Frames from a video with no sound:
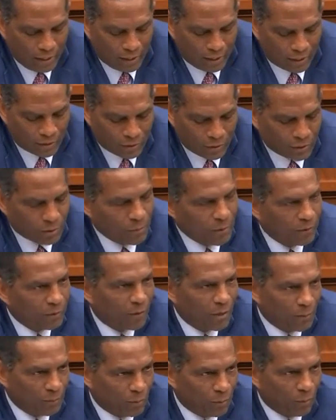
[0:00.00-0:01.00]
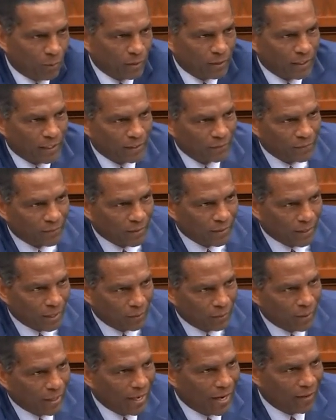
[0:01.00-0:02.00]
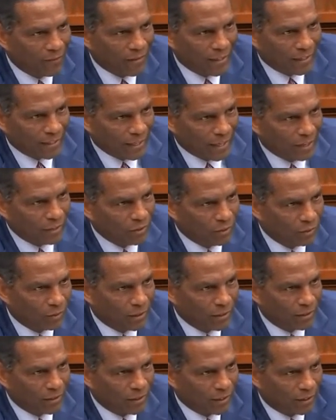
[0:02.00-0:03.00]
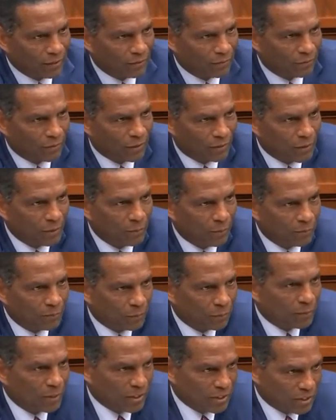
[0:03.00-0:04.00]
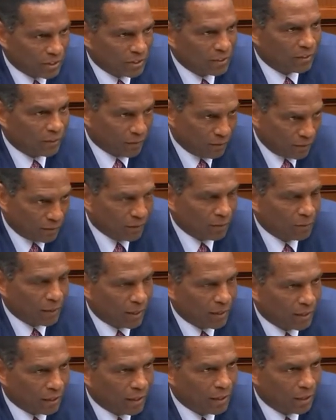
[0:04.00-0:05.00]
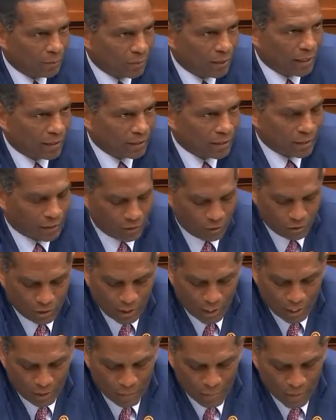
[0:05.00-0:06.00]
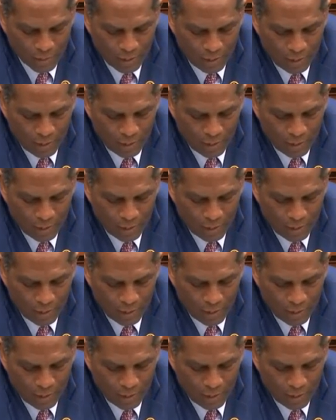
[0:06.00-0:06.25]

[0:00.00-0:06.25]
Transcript: So it's going to be very important that we have that conduit of coming from places, a hub like Utah.